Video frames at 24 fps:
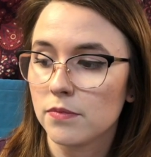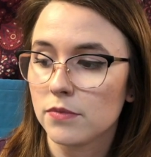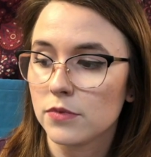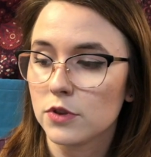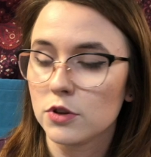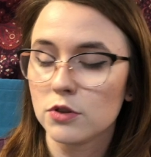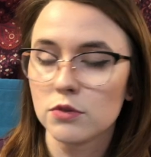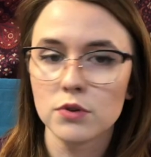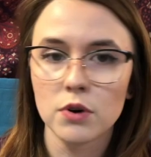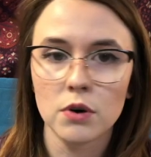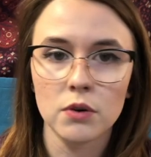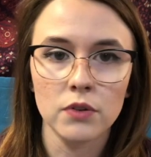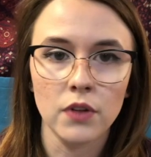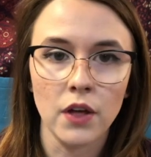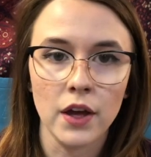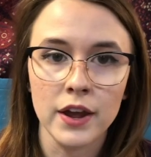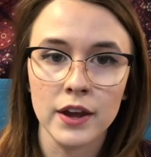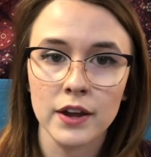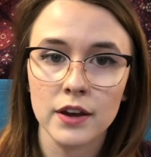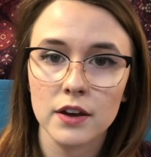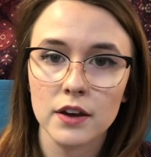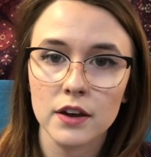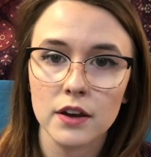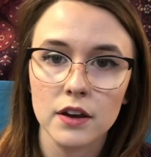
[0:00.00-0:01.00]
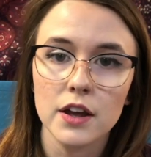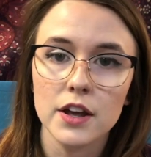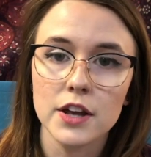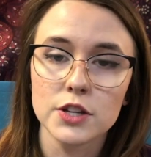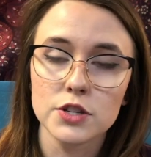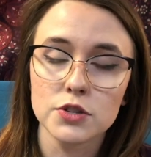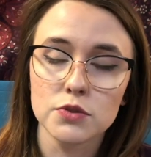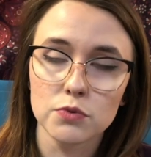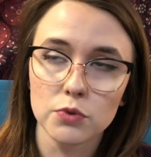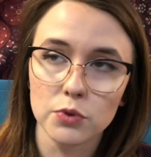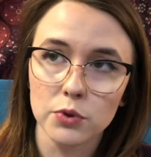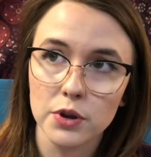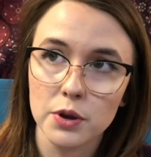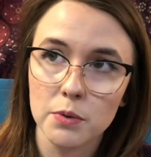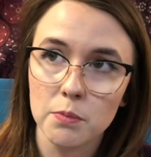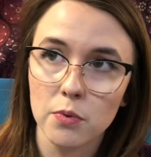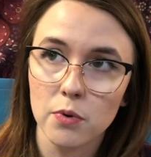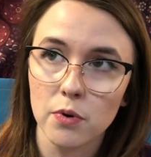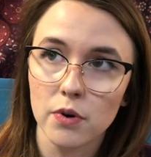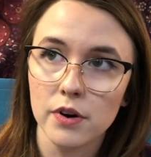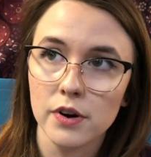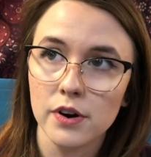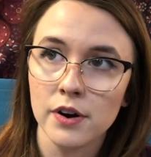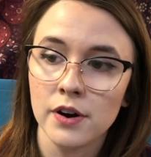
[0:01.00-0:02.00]
you don't like, it's really
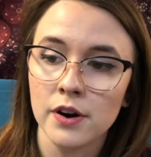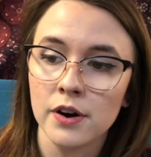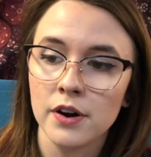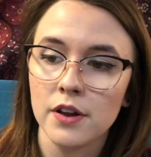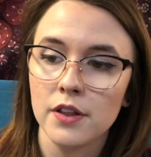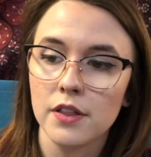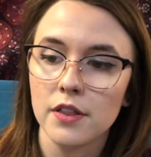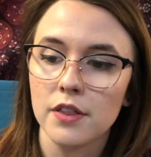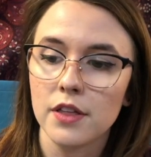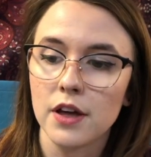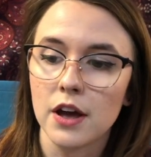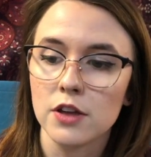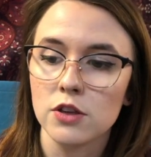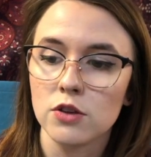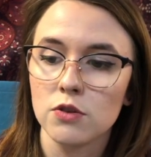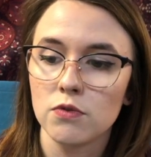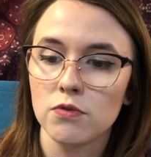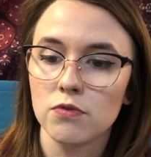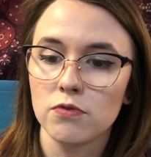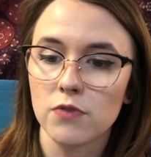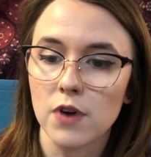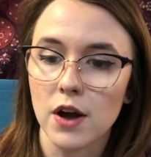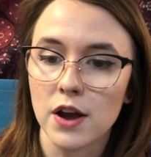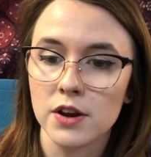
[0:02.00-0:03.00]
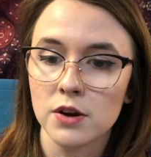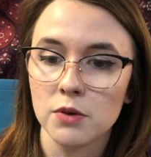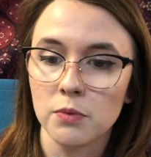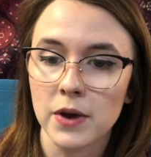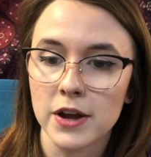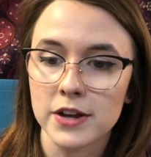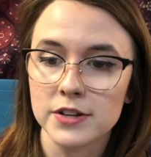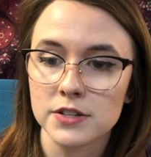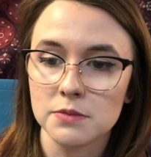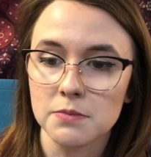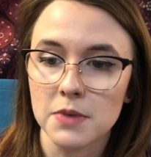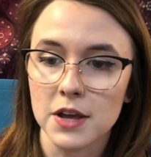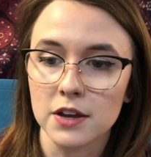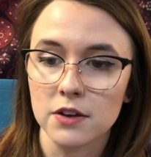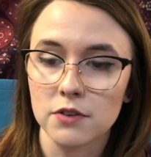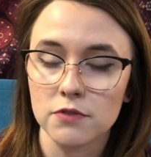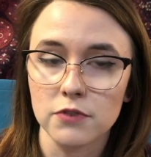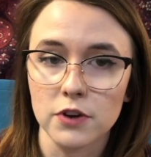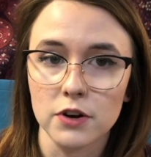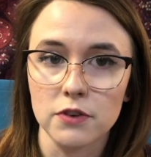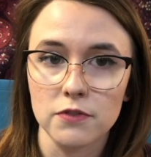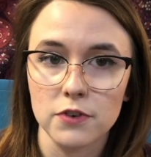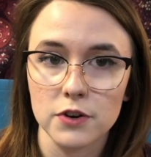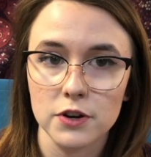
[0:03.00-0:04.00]
important that you find a way to make it
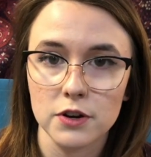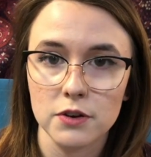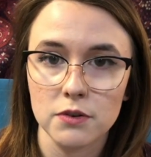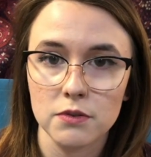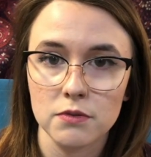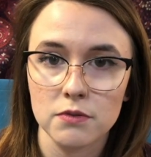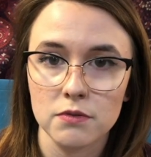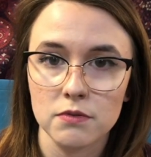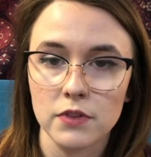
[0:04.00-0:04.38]
fun for you.